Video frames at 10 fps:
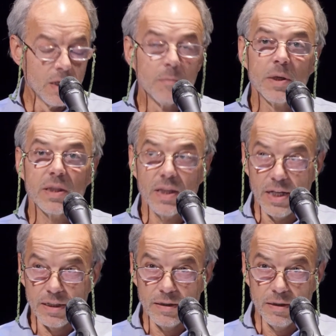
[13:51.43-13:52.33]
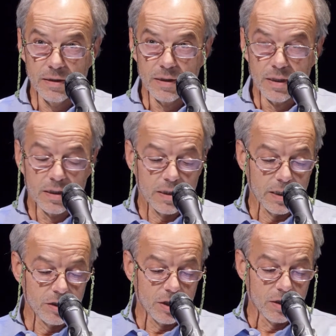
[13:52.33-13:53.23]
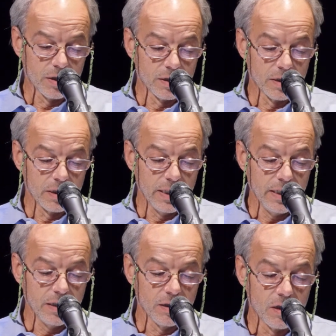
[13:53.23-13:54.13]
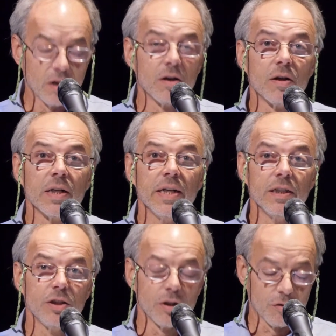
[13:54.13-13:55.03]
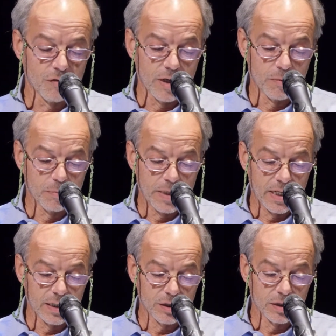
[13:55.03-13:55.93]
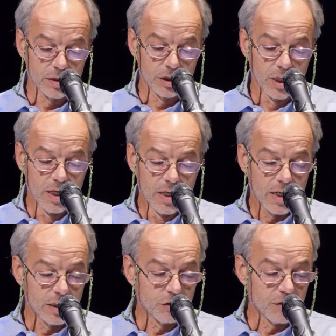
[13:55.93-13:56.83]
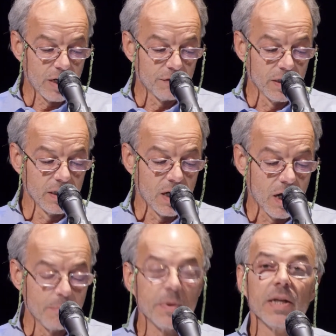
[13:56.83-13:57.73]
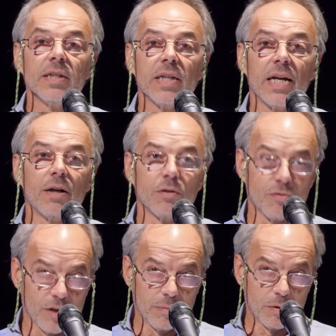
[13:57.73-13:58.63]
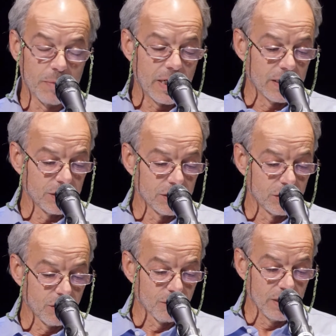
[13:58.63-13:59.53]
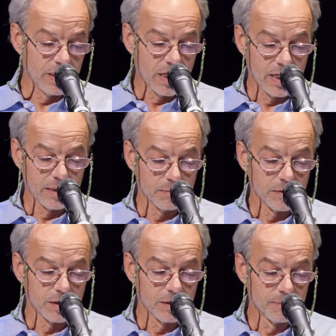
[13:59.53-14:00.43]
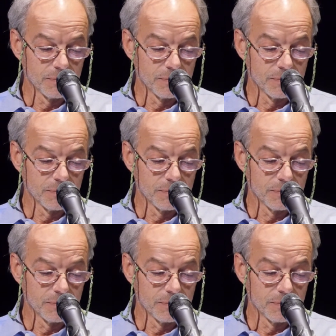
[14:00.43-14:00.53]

But then they turned, leading her into Kramer Passage and traveling up and down Kramer Passage 3 times.